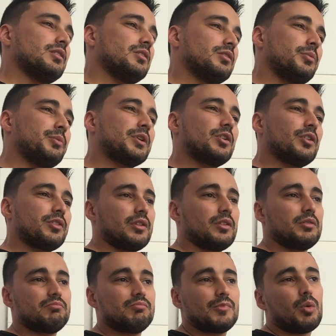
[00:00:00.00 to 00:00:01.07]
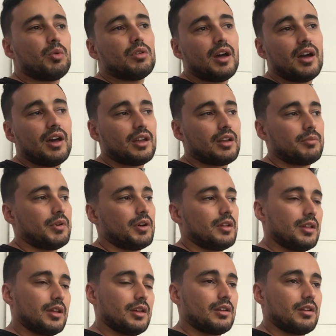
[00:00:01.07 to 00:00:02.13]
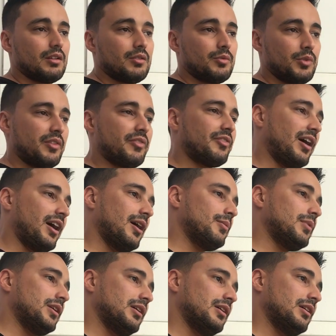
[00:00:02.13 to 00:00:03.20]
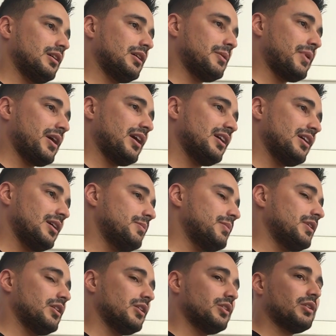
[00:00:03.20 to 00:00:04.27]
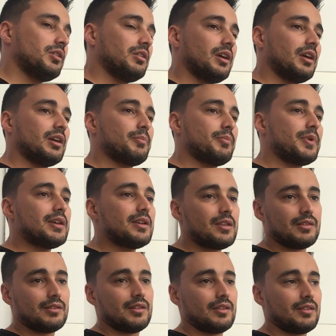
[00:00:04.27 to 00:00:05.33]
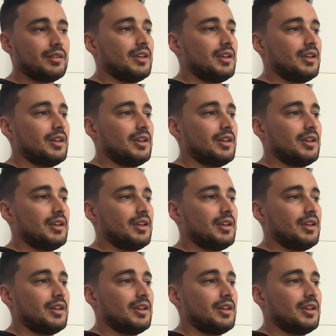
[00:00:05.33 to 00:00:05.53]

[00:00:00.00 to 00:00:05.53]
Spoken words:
Not because I don't like, but like with family, baby, like business.